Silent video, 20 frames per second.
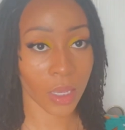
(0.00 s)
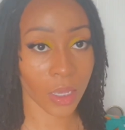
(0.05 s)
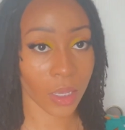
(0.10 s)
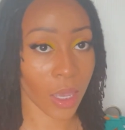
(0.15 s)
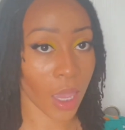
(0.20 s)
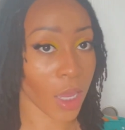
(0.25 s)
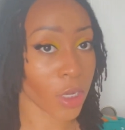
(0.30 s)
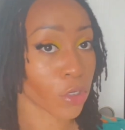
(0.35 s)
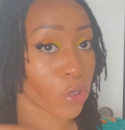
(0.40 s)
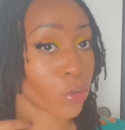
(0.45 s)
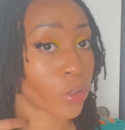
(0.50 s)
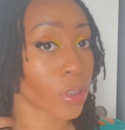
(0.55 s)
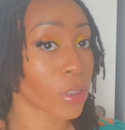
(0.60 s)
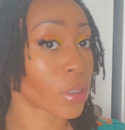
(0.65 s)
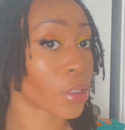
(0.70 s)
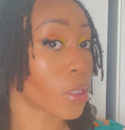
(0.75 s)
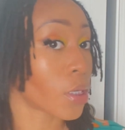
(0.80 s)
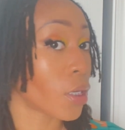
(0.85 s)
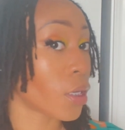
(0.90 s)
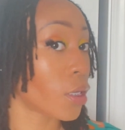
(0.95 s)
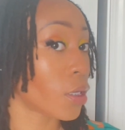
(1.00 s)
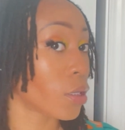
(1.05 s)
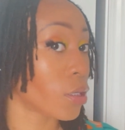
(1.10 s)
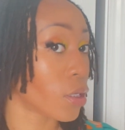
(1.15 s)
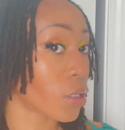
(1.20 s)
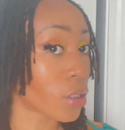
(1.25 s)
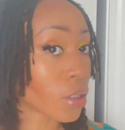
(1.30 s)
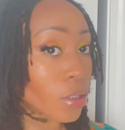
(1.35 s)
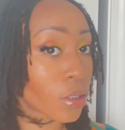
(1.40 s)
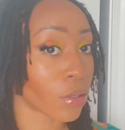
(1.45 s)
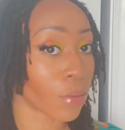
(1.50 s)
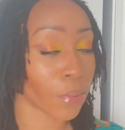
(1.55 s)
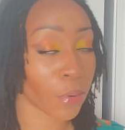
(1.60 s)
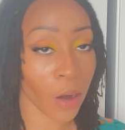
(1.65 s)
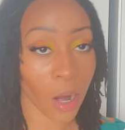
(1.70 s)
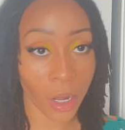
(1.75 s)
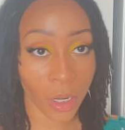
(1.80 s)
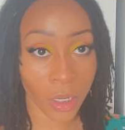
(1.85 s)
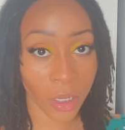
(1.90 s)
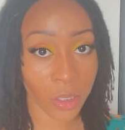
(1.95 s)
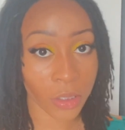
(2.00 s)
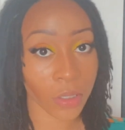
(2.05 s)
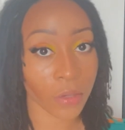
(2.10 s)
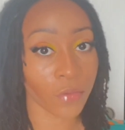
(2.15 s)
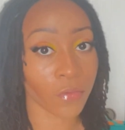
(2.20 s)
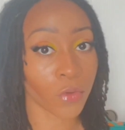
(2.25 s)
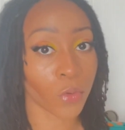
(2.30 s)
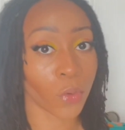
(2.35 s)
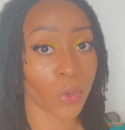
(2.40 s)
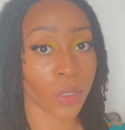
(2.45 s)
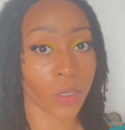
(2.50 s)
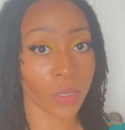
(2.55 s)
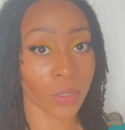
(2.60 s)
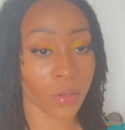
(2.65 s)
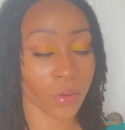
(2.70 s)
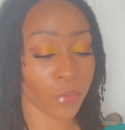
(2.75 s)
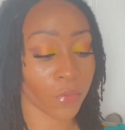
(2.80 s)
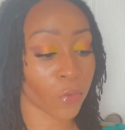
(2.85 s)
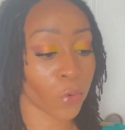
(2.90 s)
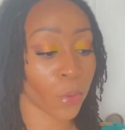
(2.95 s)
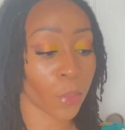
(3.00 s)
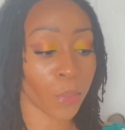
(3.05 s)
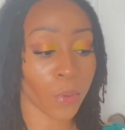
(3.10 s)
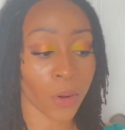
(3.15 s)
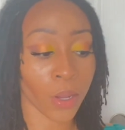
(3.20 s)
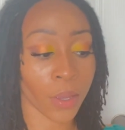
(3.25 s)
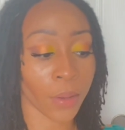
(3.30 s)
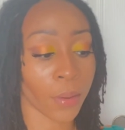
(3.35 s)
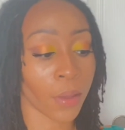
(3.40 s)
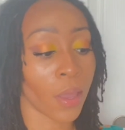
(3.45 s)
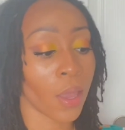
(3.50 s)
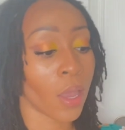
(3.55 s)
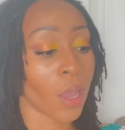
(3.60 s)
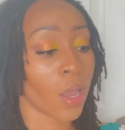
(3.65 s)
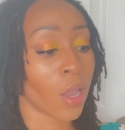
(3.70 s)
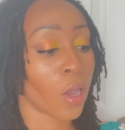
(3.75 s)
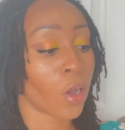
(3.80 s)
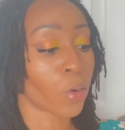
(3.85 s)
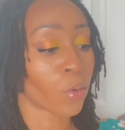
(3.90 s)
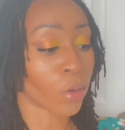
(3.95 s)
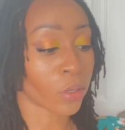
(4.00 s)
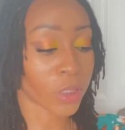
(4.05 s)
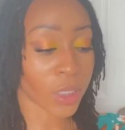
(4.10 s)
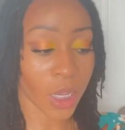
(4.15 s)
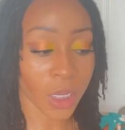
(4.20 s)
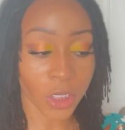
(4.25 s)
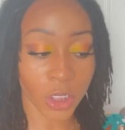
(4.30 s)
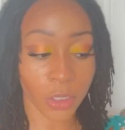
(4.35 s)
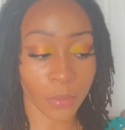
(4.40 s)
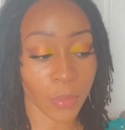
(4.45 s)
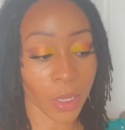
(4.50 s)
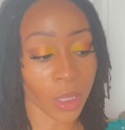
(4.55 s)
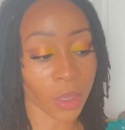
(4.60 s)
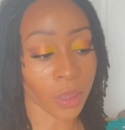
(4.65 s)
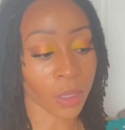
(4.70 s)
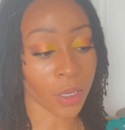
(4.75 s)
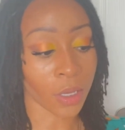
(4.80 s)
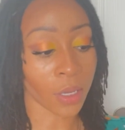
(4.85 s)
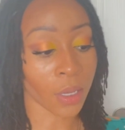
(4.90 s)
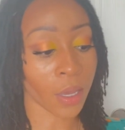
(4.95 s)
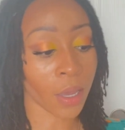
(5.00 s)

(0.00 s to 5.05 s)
As you can see, this is the product of doing the 4-point rotation method.